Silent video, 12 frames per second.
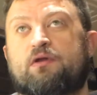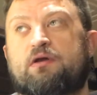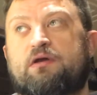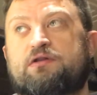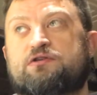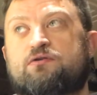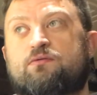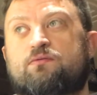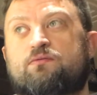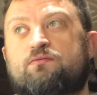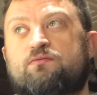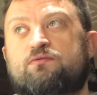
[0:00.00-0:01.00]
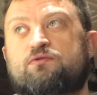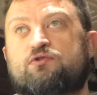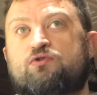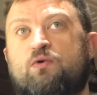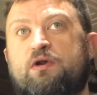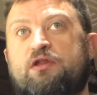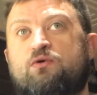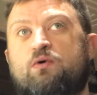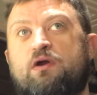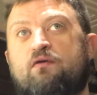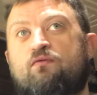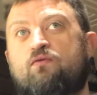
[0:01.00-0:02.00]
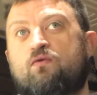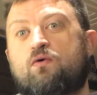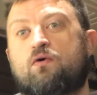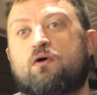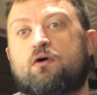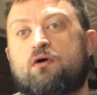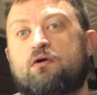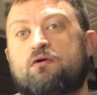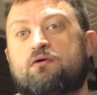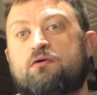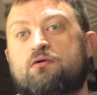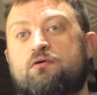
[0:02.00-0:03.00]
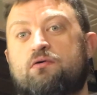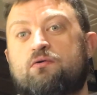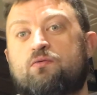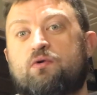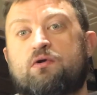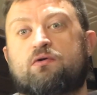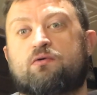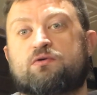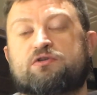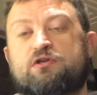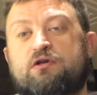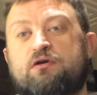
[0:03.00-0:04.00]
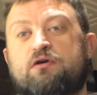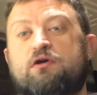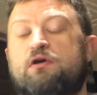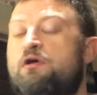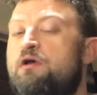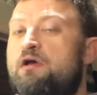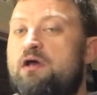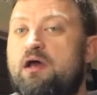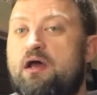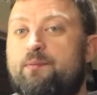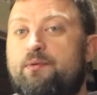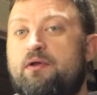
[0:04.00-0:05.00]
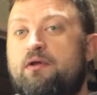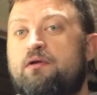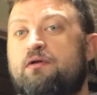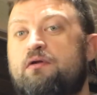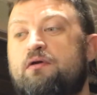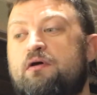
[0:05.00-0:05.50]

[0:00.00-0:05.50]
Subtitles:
And so 2024 We don't know what's going to happen.